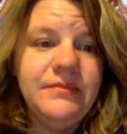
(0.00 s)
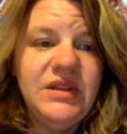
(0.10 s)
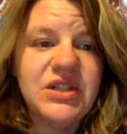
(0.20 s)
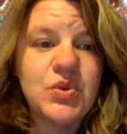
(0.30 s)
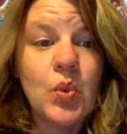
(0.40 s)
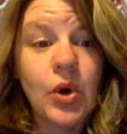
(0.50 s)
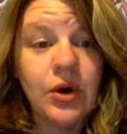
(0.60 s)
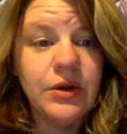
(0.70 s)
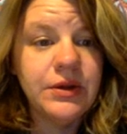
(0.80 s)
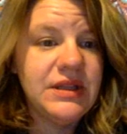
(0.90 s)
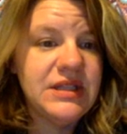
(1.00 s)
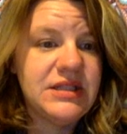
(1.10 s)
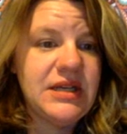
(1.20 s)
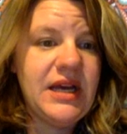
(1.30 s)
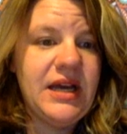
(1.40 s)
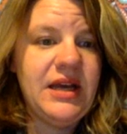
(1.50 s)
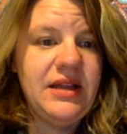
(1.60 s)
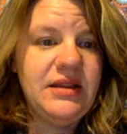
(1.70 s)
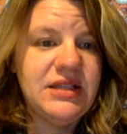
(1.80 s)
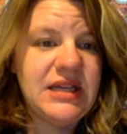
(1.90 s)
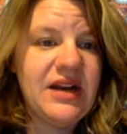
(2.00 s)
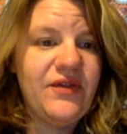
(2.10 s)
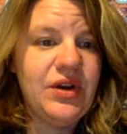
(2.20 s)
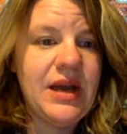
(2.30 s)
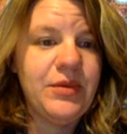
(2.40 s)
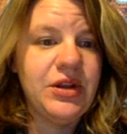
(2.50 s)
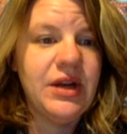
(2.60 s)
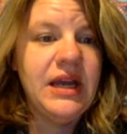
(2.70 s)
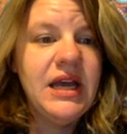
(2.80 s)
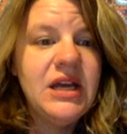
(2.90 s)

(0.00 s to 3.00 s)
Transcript: this world, this kind of vocabulary.